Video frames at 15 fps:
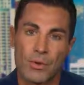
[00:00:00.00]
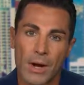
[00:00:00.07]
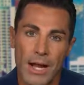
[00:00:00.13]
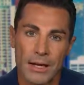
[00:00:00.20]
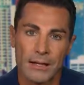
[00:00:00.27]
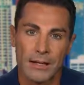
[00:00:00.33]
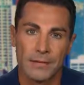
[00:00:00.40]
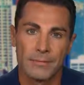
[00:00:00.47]

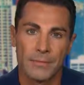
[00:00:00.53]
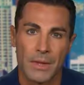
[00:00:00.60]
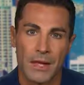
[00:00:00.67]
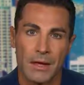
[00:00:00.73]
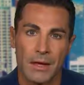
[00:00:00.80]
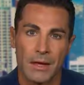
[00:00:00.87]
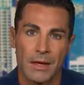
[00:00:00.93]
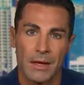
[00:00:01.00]
Brandon,
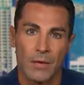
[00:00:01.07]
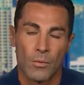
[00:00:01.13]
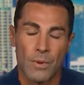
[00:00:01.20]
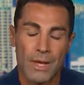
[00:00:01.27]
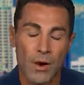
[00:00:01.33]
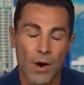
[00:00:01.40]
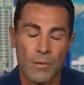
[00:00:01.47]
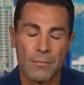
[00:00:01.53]

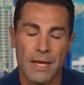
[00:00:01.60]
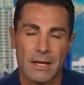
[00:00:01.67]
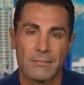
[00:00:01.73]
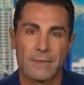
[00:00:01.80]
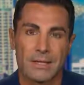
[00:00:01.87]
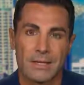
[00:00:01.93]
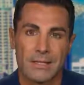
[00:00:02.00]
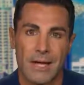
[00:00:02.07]
we all
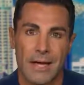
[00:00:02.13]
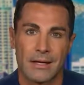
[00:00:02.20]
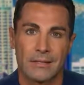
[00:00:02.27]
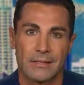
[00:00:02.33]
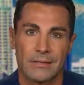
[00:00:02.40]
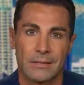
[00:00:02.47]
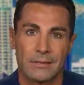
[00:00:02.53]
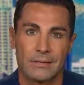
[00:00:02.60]
make
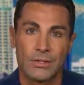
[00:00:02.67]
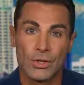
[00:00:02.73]
mistakes.